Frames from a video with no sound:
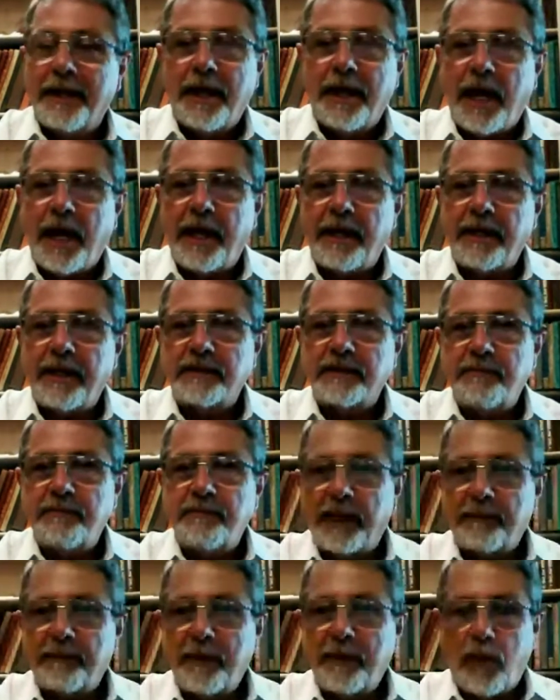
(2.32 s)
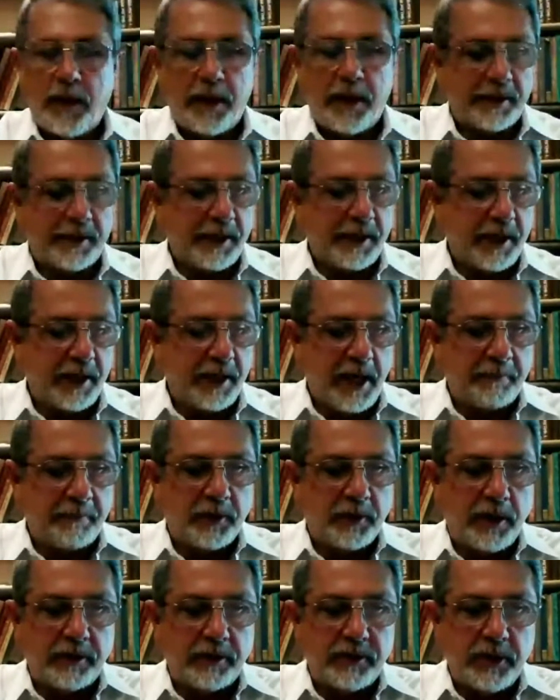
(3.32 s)
Hi, this is Mike Benoit again. I'm
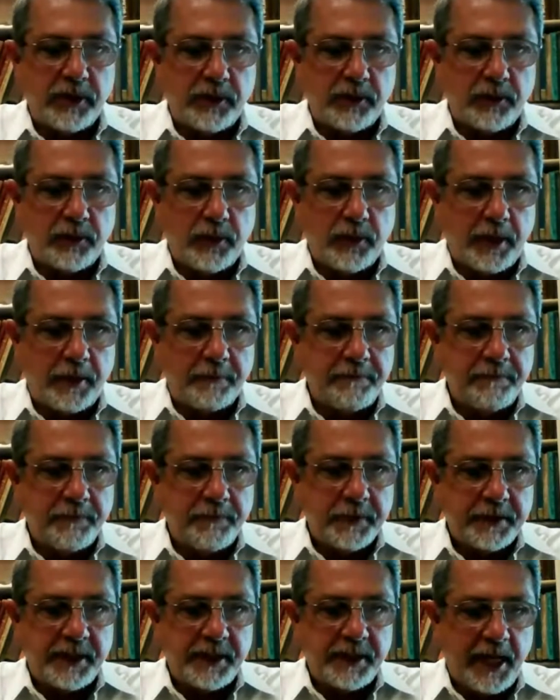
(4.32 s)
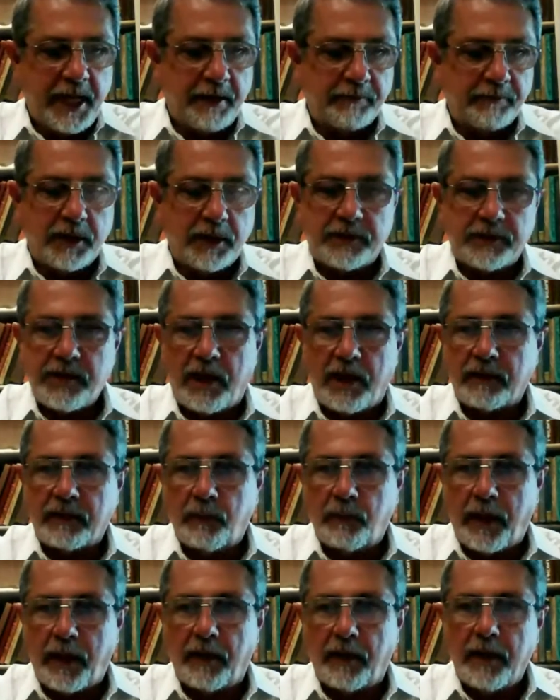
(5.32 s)
going to do today. I'm going to talk
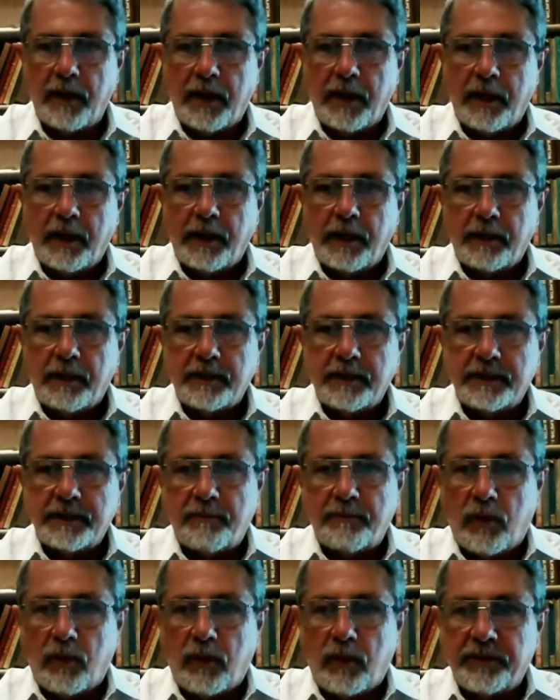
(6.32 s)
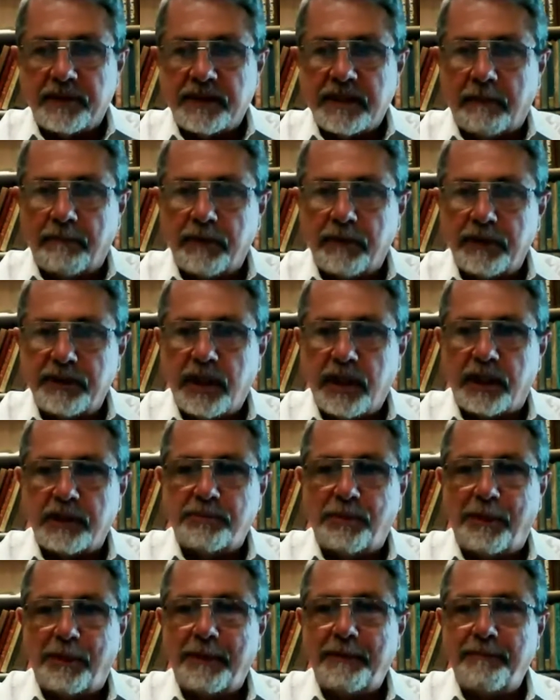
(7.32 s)
about some more of the summary
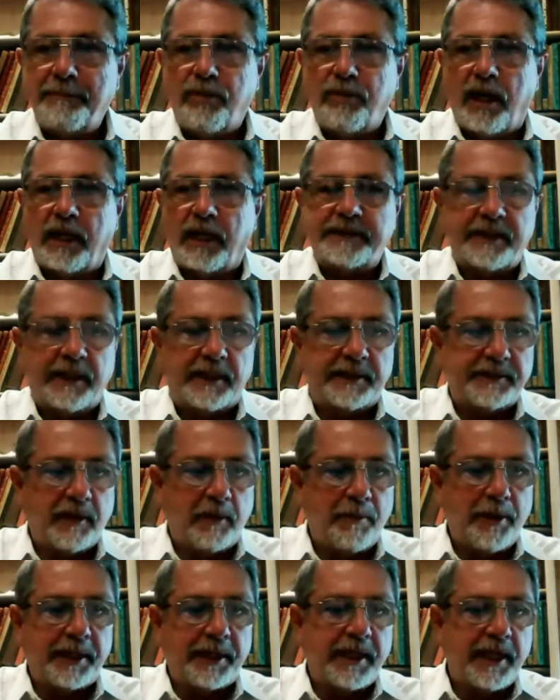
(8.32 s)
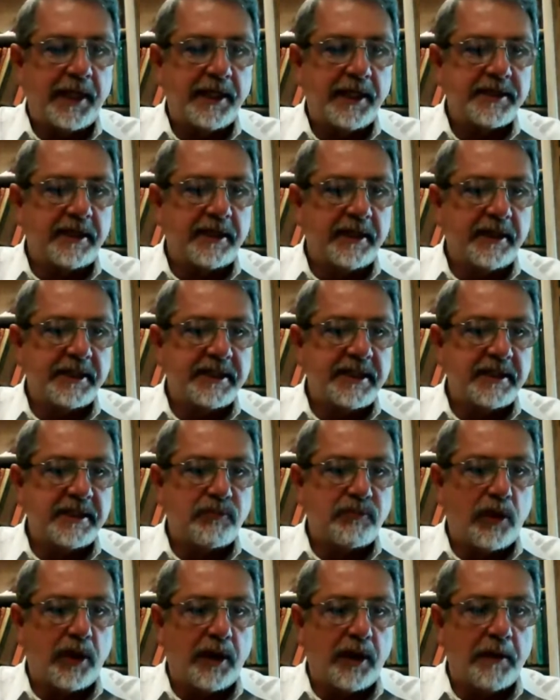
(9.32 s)
judgment process on my case, and this is
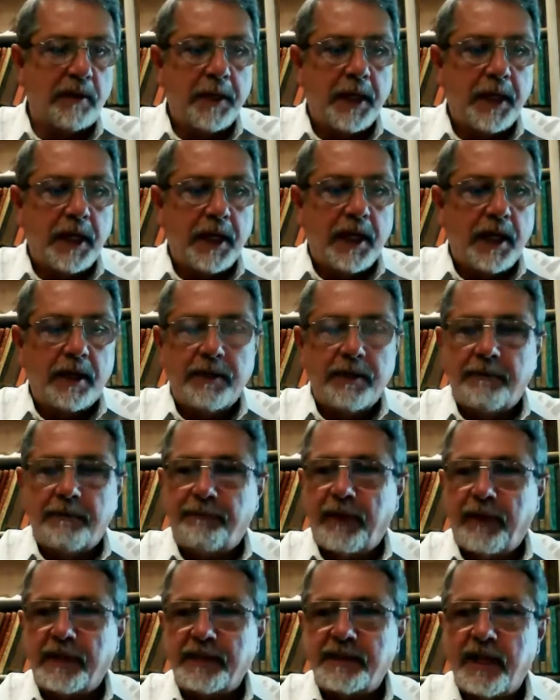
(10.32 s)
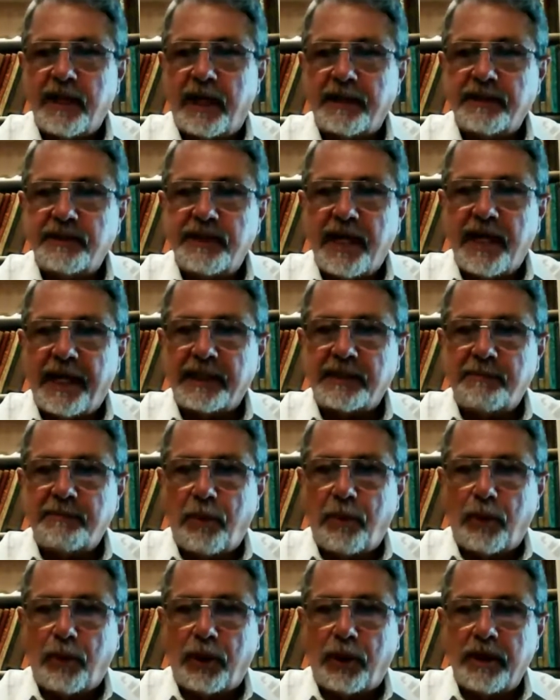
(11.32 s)
where the Franchise Tax
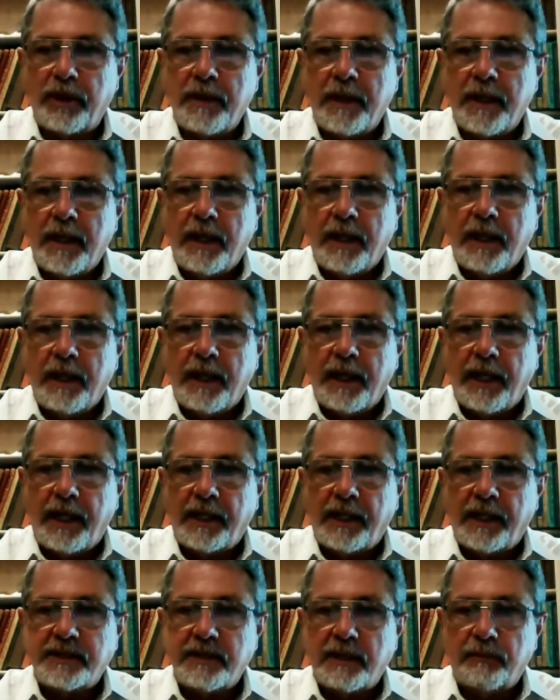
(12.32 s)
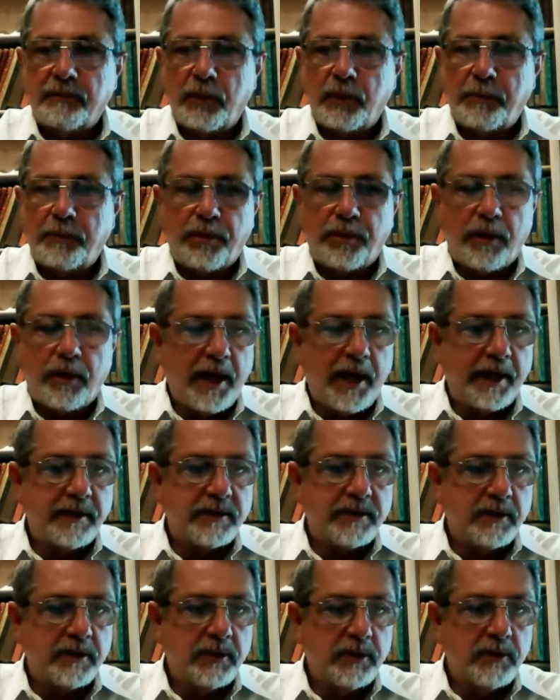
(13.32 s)
Board has replied
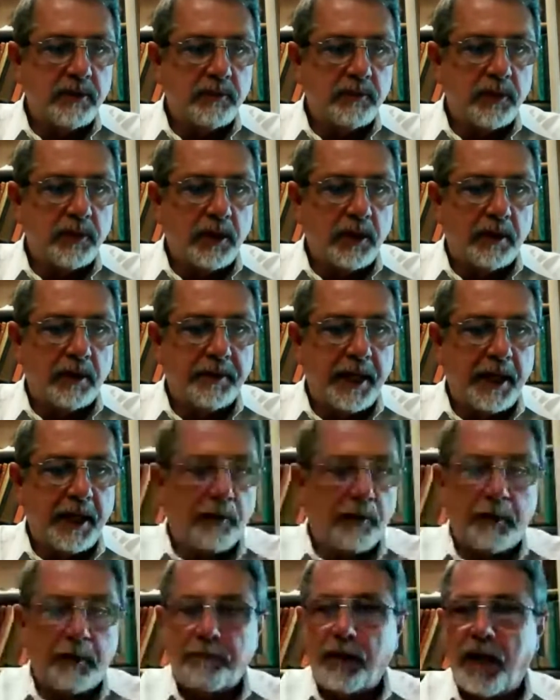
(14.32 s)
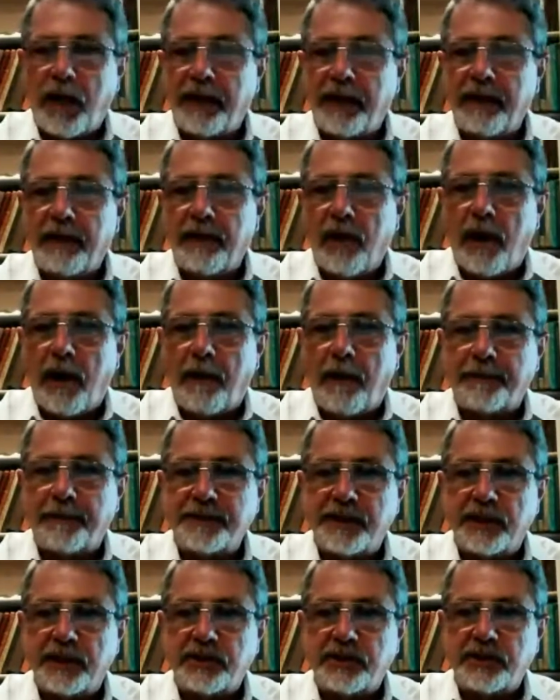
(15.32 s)
to, and they replied in
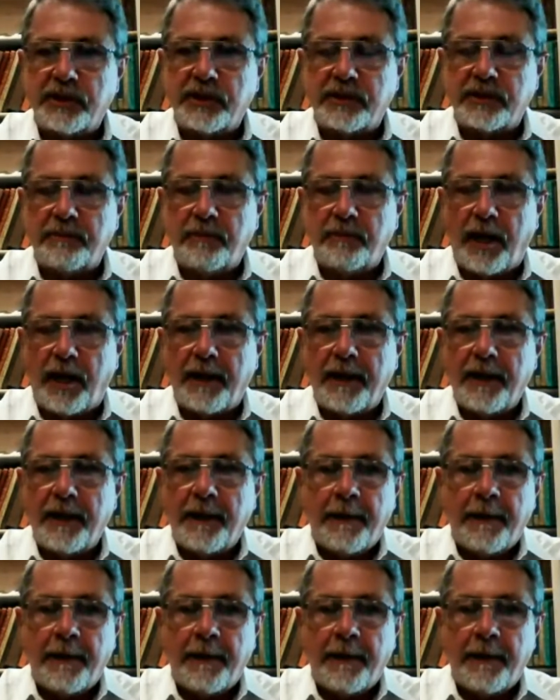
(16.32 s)
opposition to my